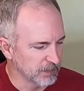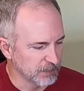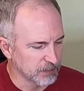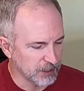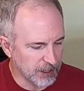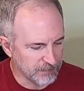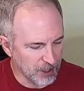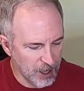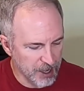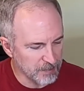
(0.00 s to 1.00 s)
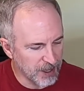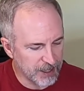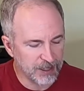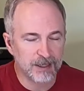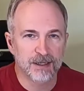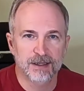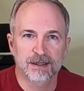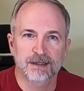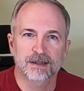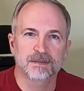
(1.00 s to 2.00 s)
You can have an automatic
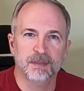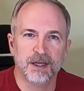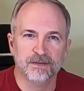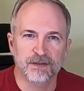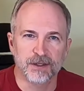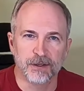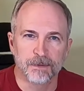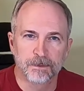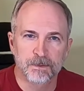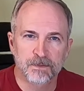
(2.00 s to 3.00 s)
pet feeder.